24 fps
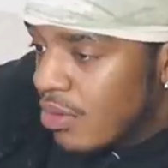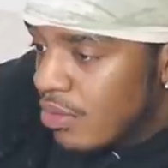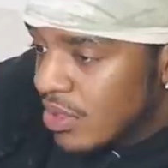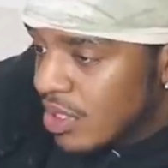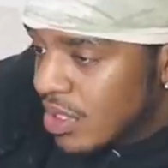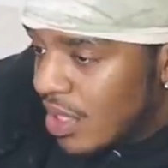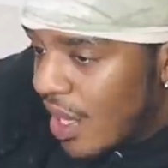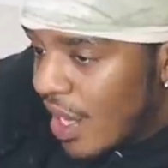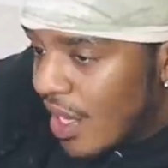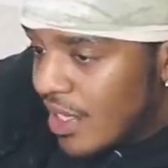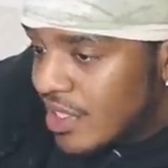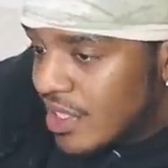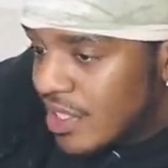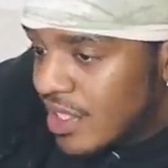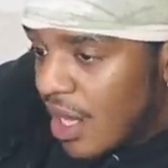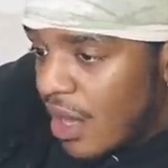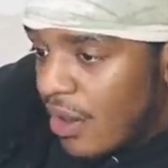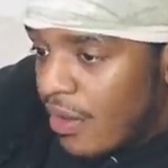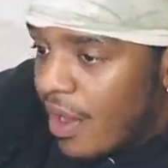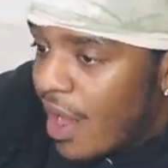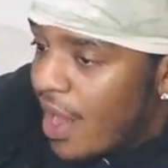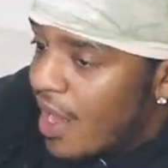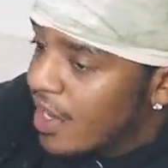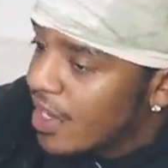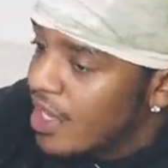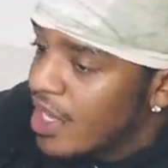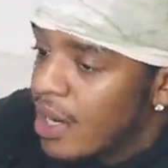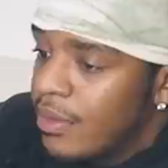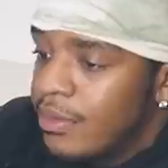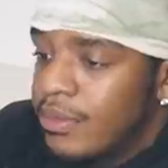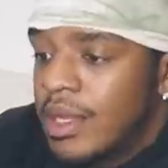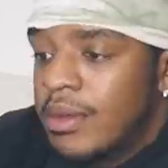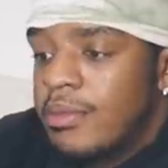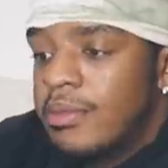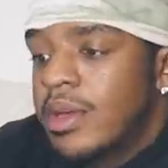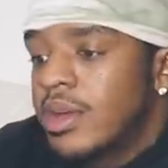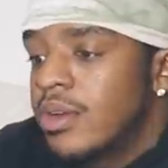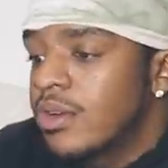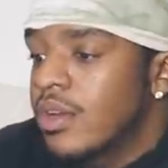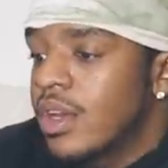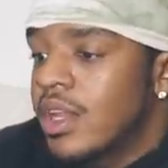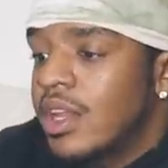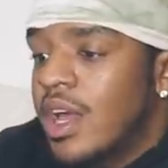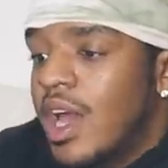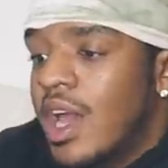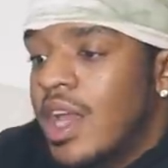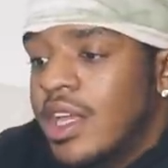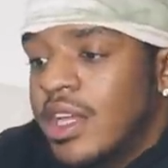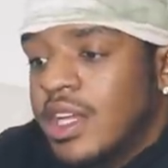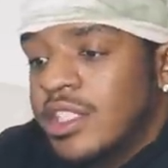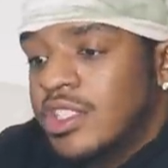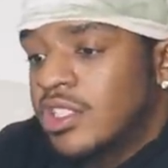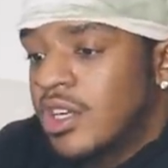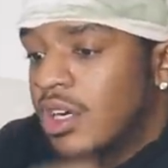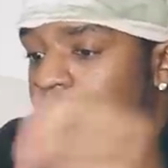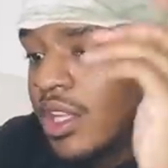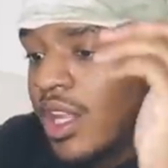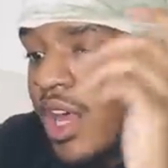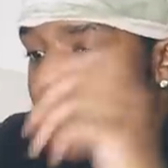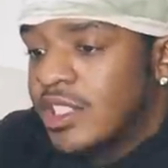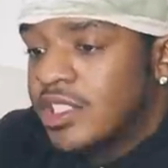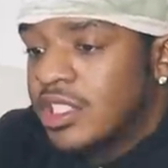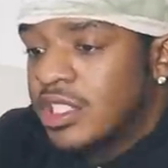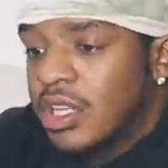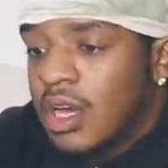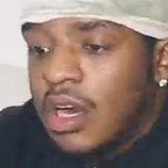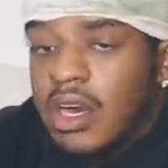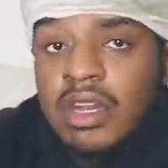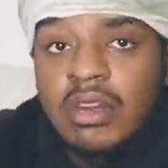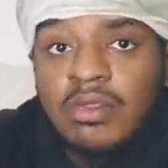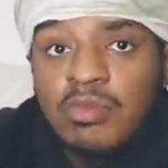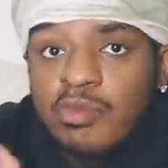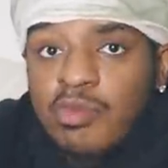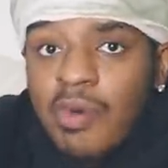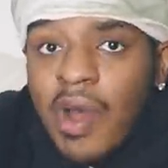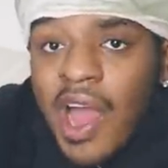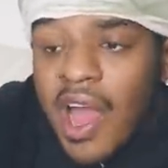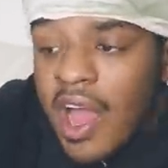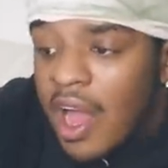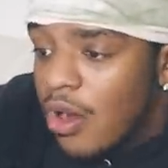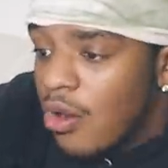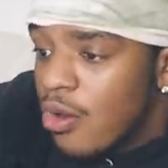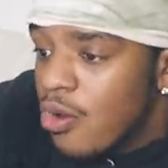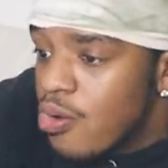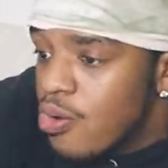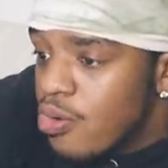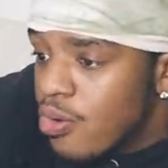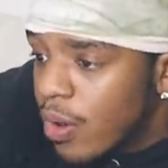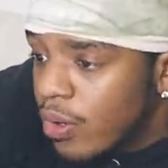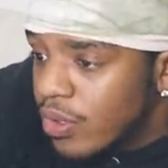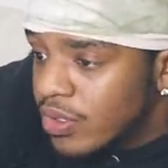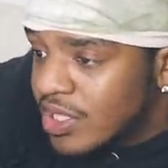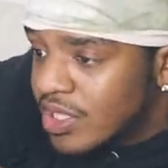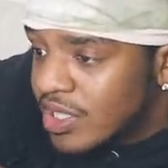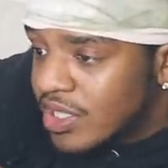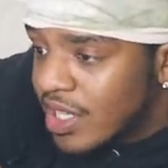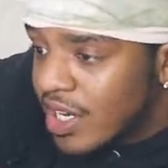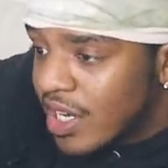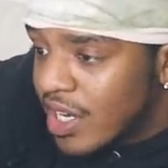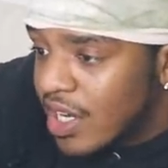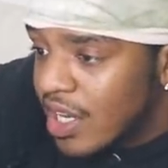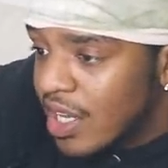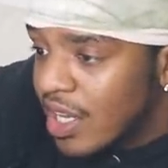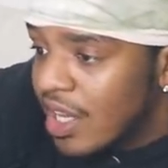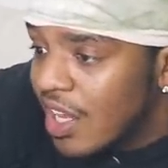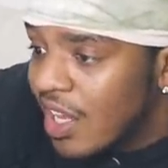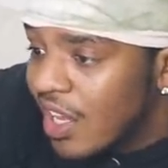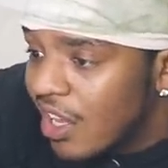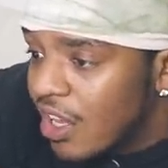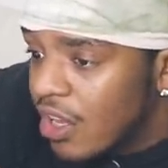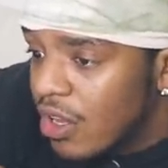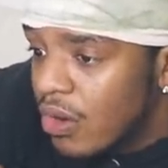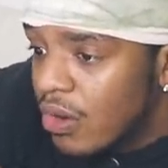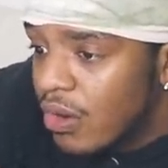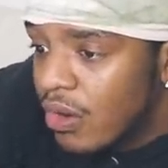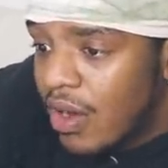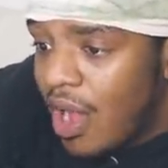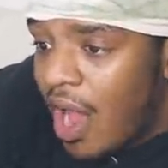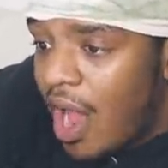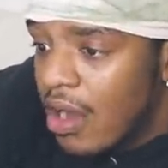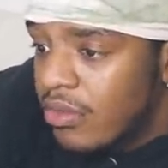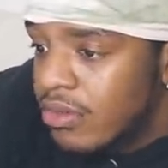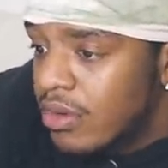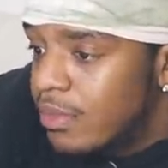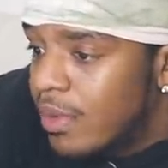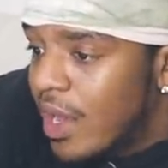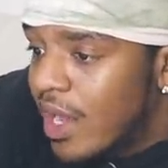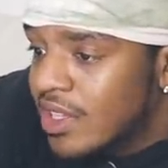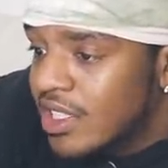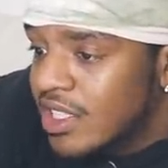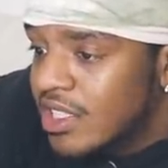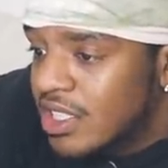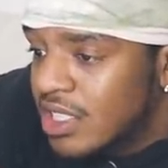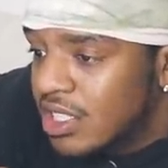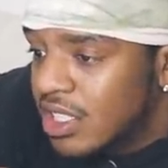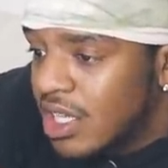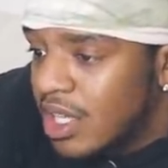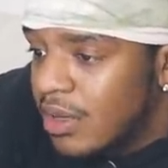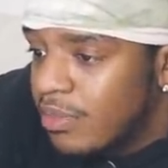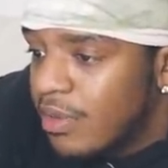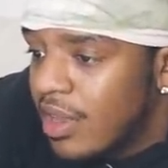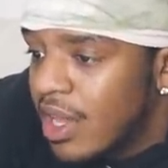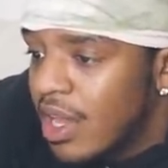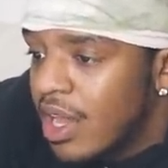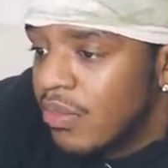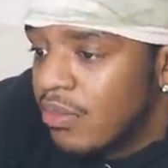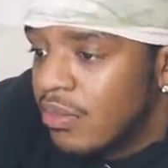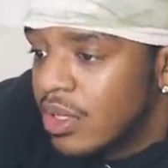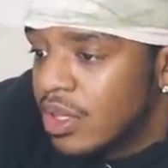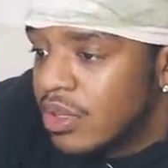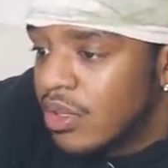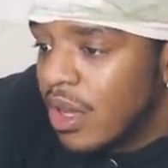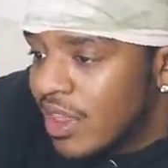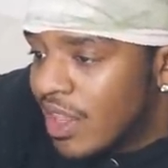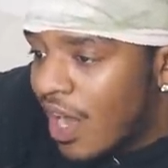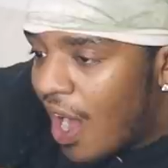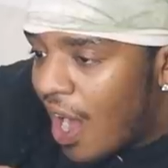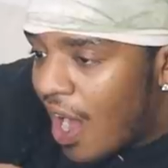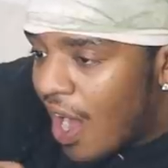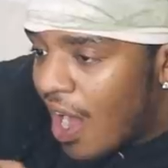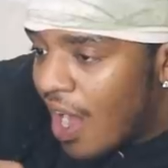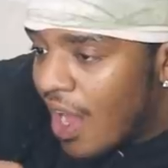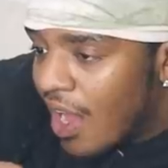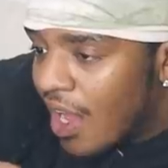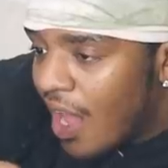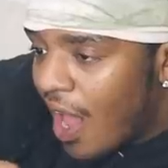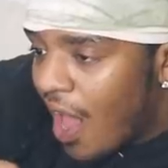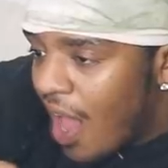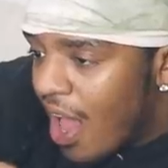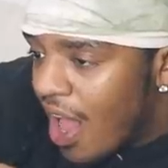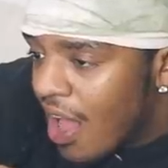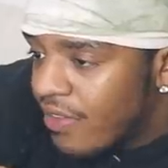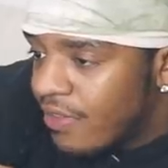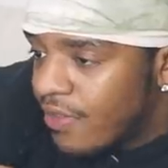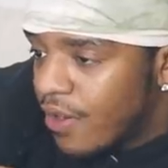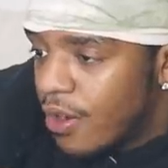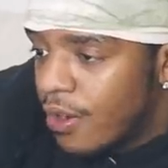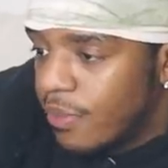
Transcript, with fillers: it was lights out. Had to get up in the middle of the night, turn lights on. Wow, rope city. Ew. I went back to sleep with the eye half